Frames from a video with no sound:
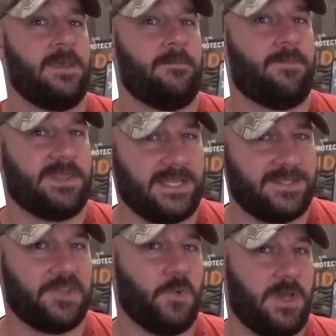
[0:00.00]
But that's
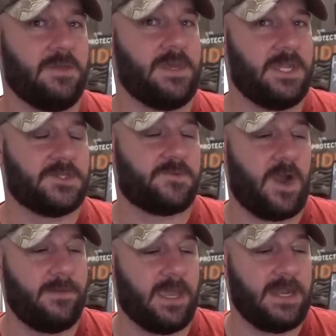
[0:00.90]
not the way the media is
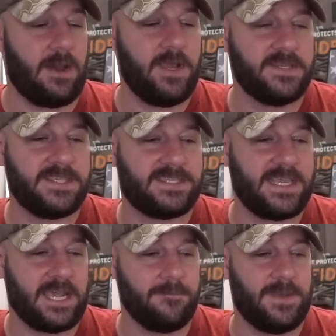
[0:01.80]
framing it. Now, here's the
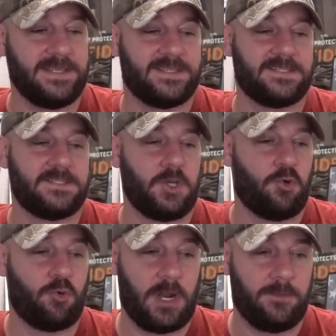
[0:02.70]
second piece. This is
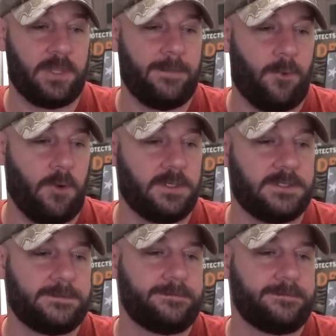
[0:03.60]
incredibly important.